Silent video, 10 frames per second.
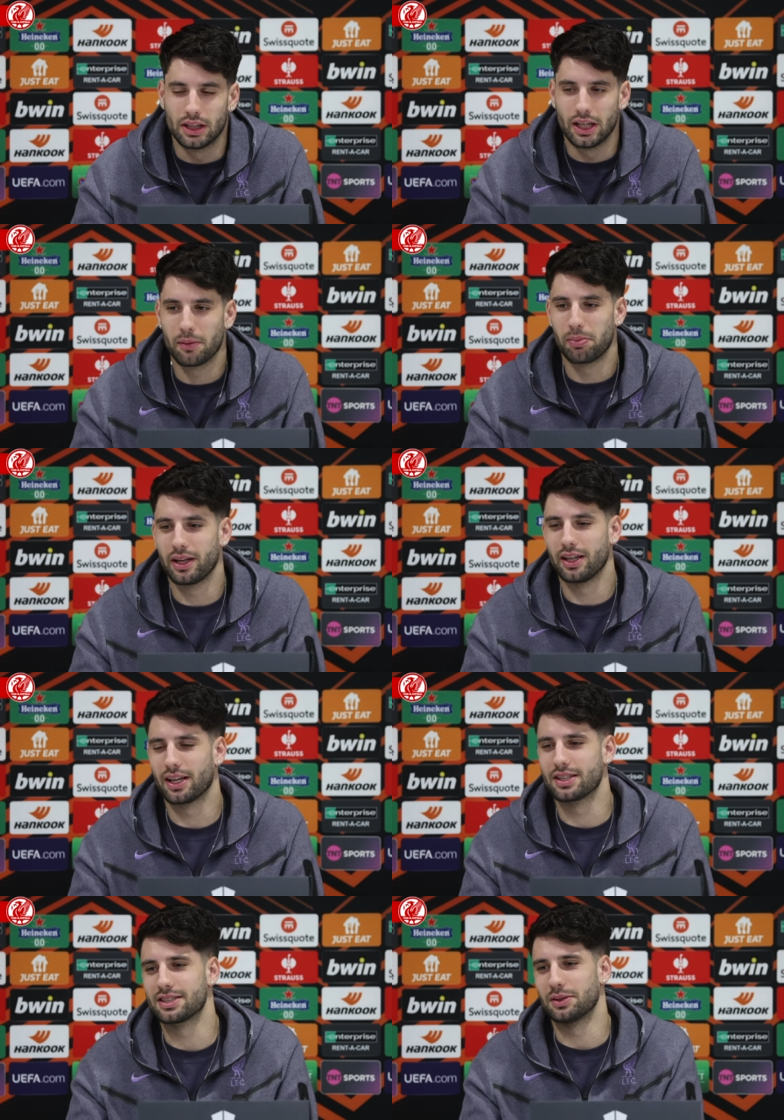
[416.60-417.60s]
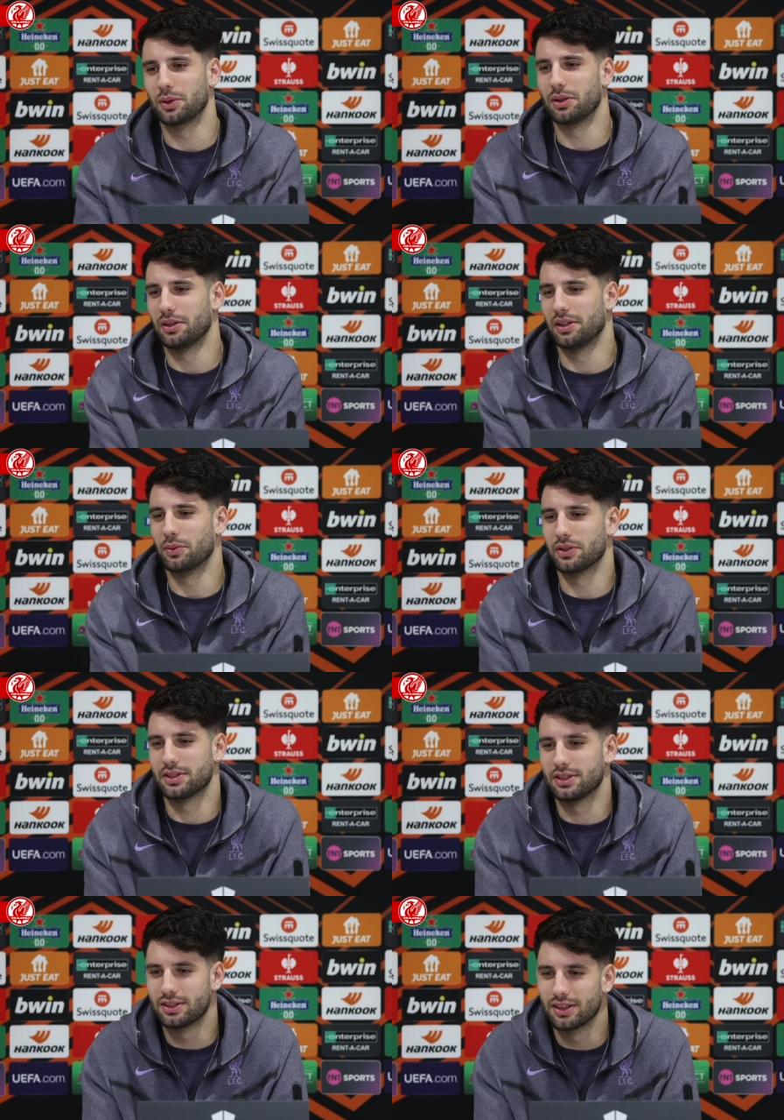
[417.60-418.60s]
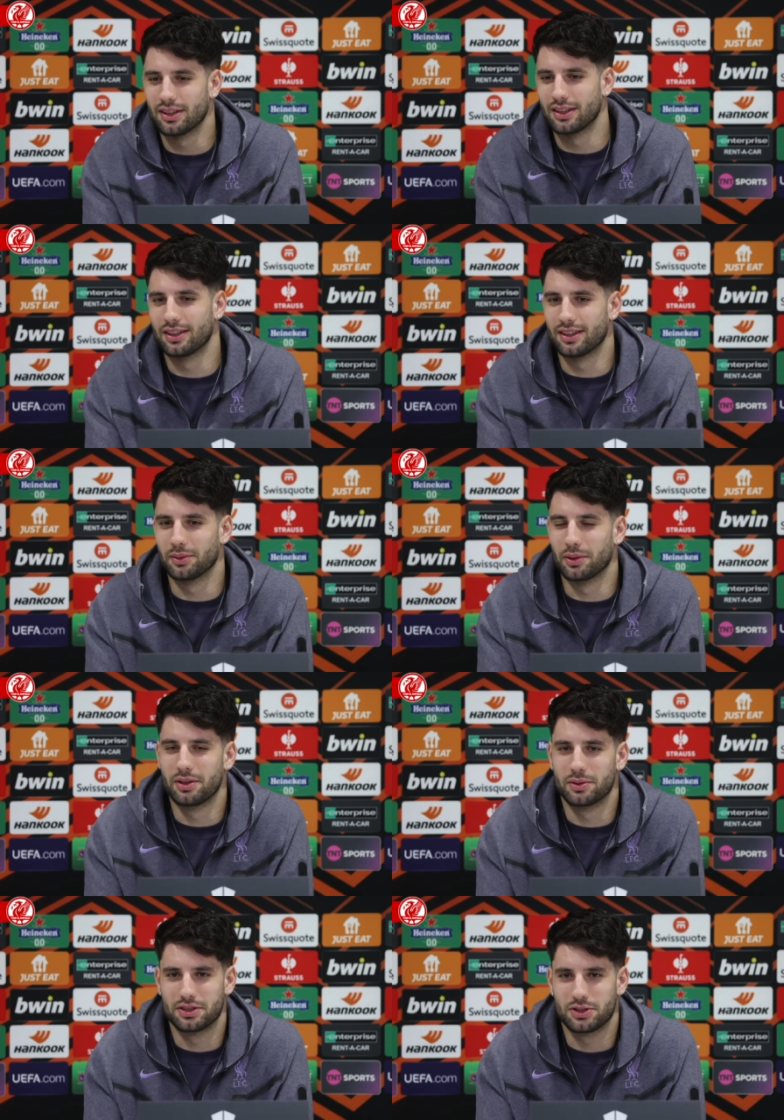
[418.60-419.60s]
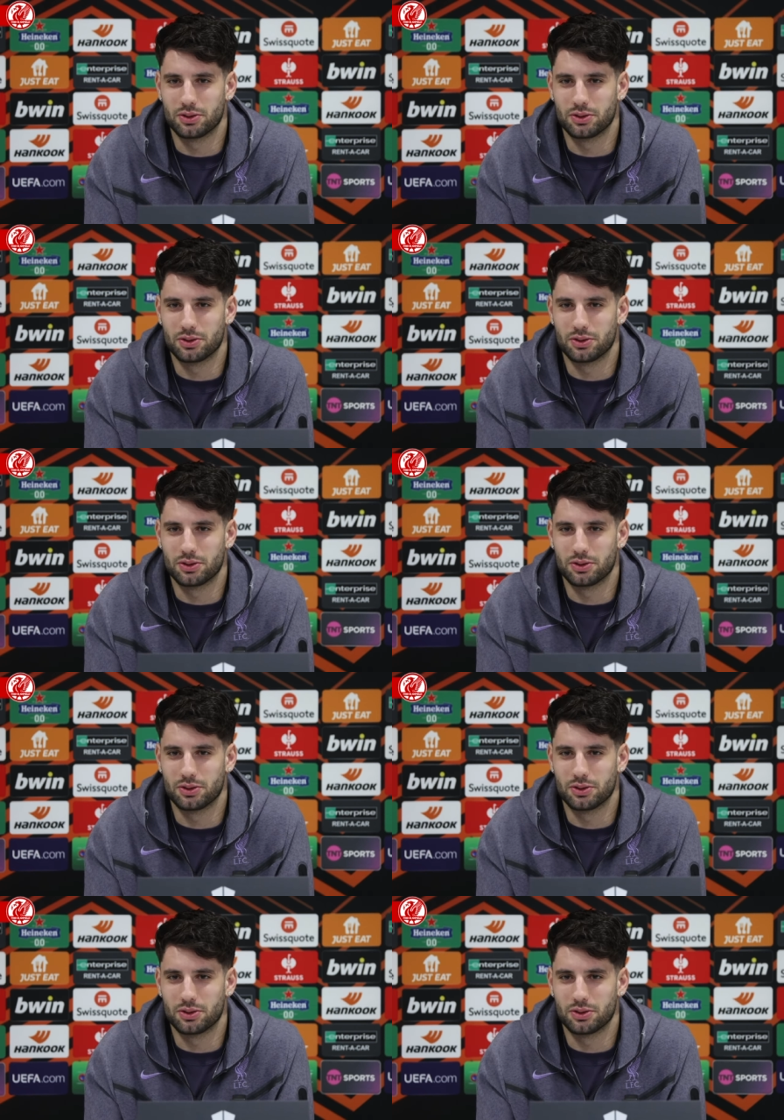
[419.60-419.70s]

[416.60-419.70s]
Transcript: Yeah, I played against him when he was at uh, when he was at